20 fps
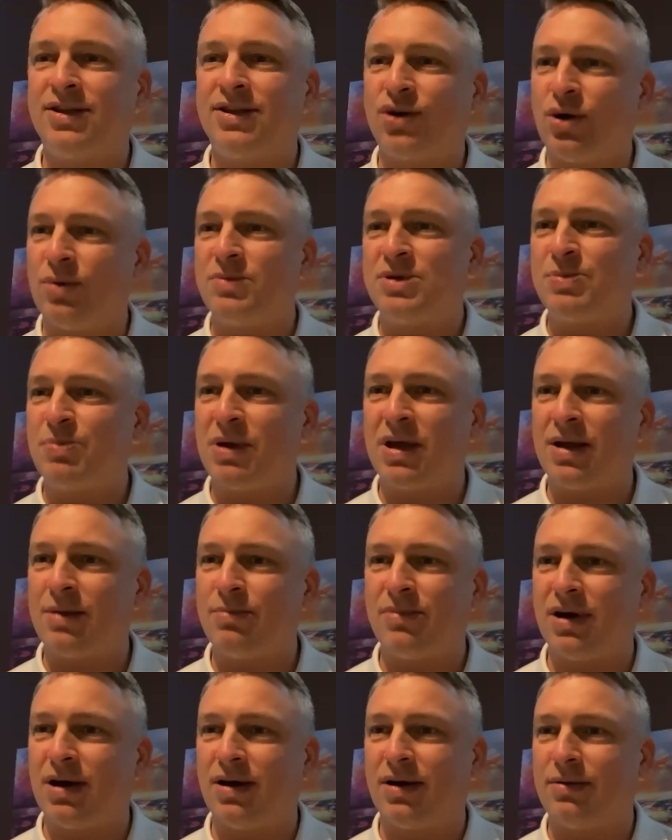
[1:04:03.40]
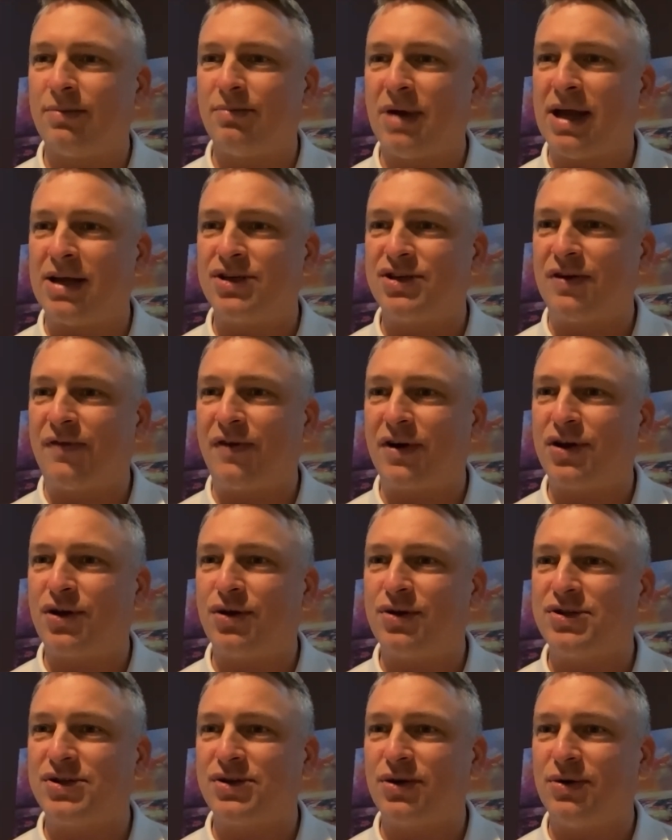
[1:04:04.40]
Tom's paying my entry for Q
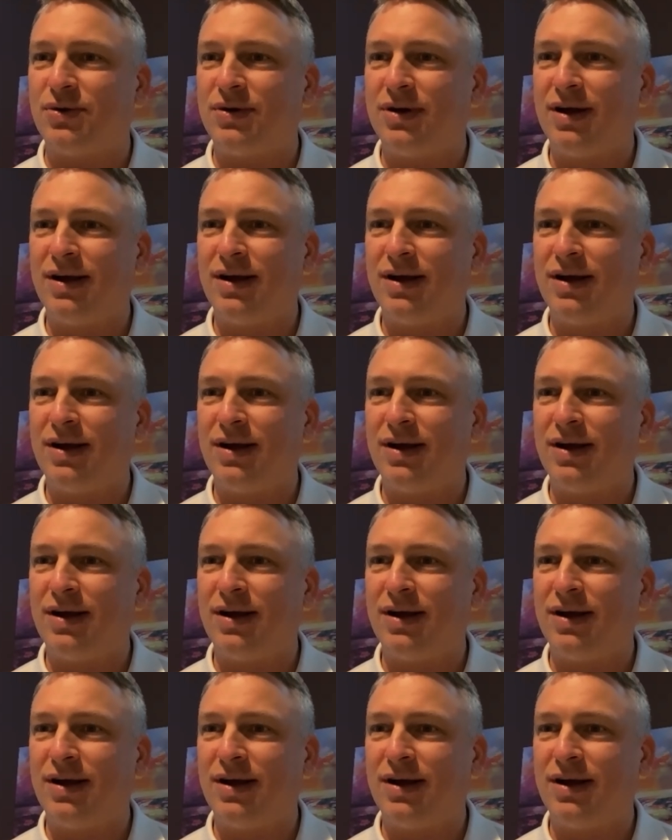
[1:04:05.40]
School.